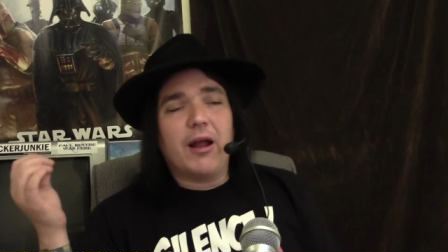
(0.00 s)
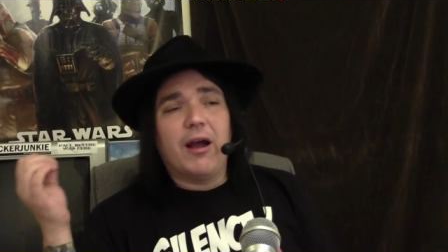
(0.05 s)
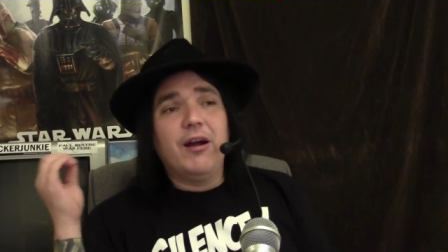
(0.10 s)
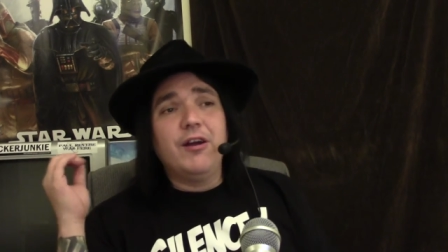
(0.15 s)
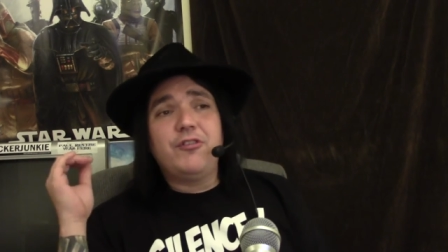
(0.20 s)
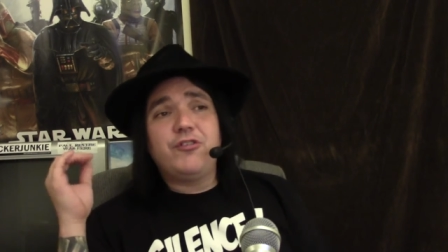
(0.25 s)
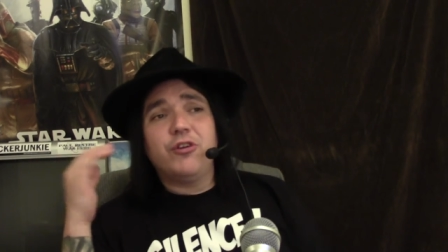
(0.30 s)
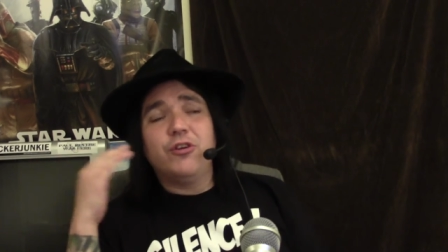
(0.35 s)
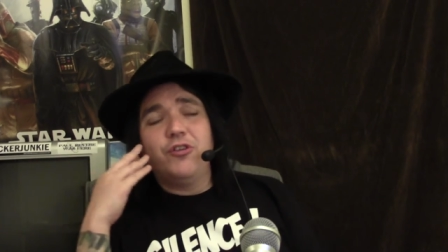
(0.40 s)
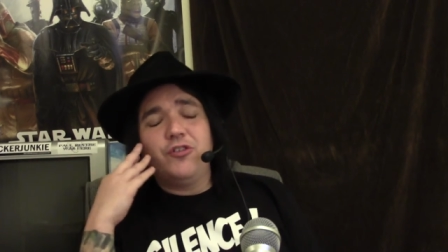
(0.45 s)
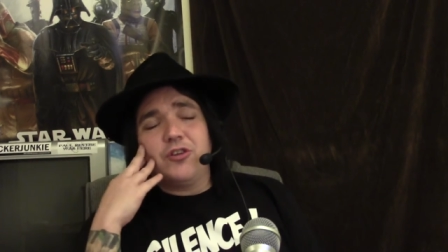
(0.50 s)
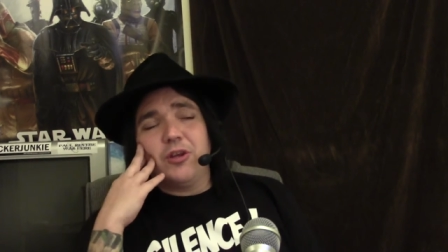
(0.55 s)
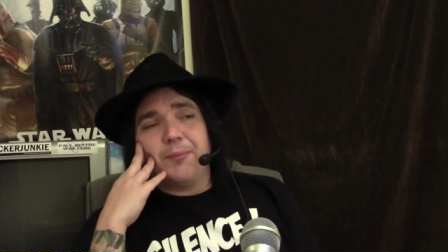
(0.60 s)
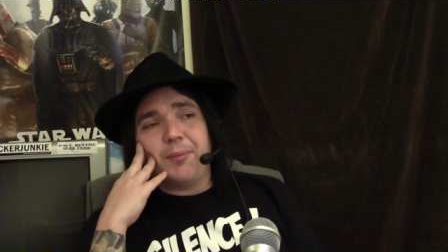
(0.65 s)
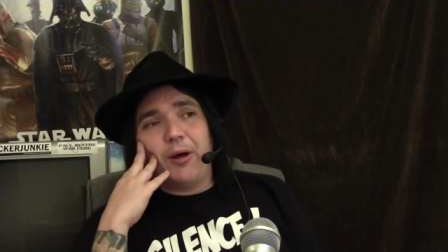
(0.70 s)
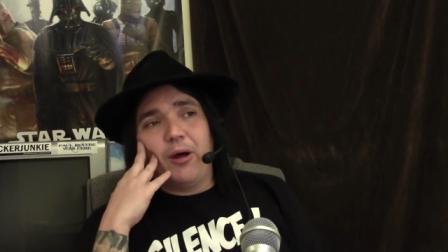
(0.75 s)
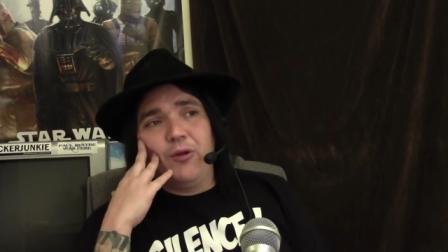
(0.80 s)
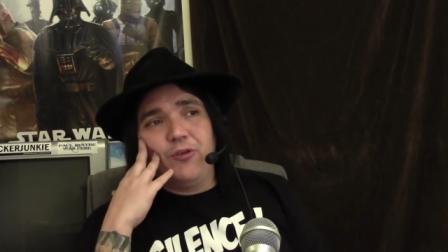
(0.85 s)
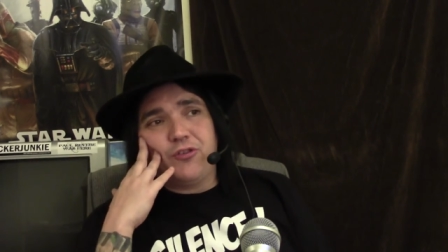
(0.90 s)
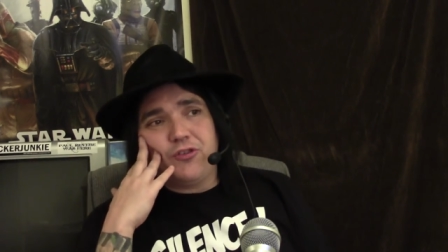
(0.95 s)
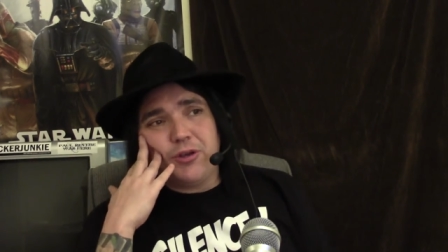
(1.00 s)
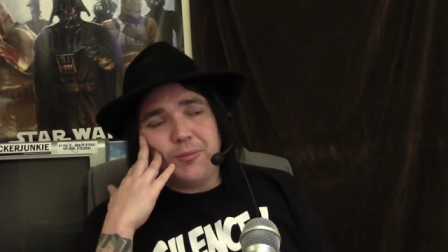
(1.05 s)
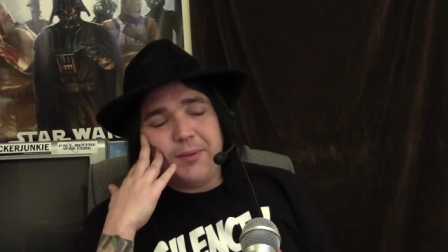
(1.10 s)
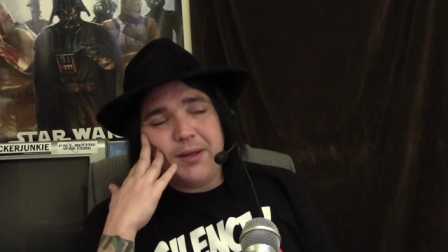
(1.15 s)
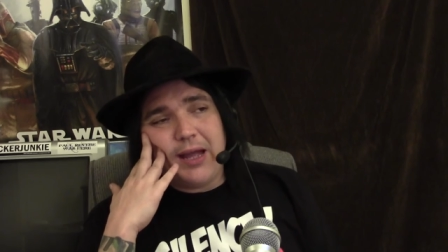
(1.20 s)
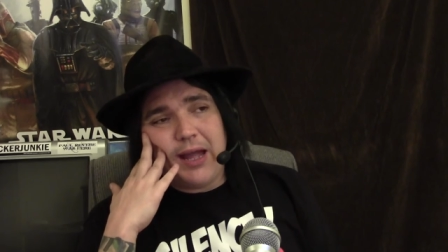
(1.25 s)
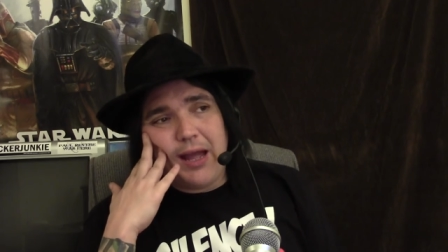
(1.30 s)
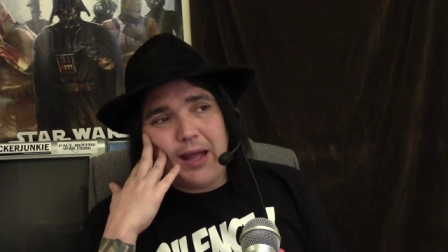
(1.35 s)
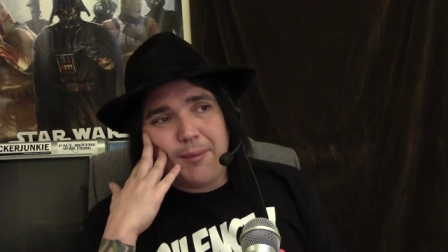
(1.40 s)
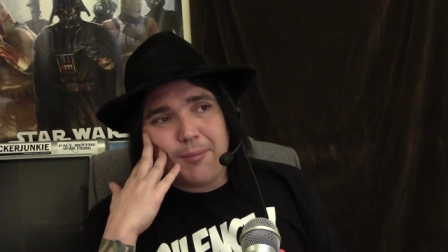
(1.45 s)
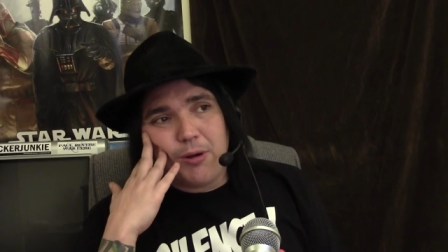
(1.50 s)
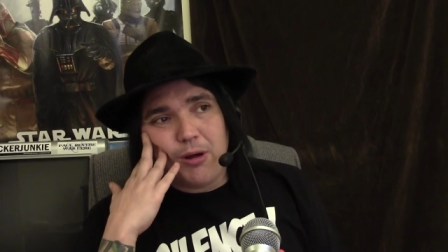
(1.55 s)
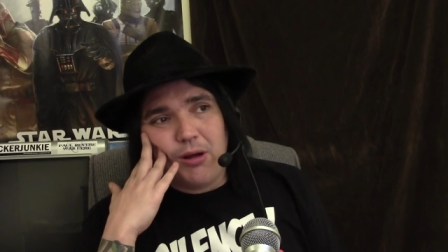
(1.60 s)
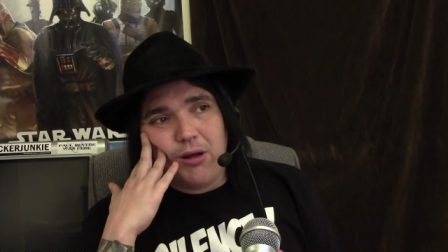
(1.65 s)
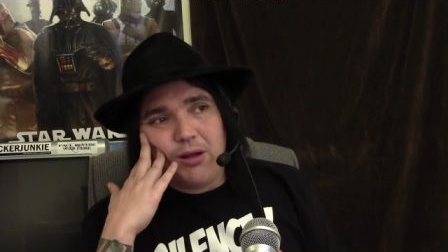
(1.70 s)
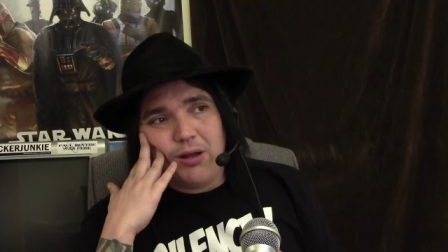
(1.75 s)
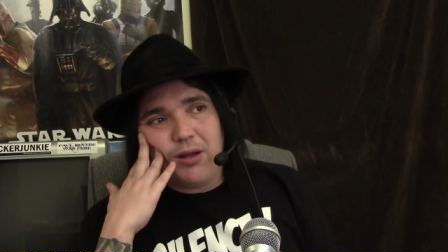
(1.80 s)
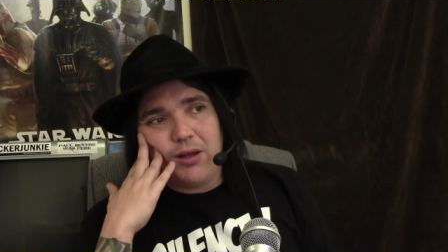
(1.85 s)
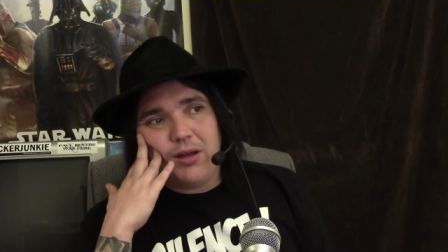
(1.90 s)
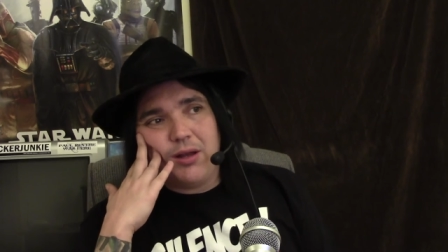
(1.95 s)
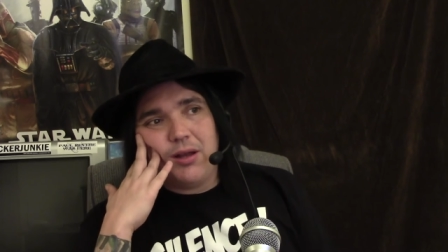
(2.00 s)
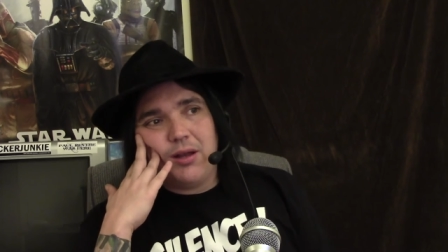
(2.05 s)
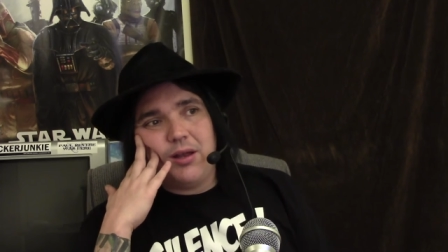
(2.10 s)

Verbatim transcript: aren't you supposed to be able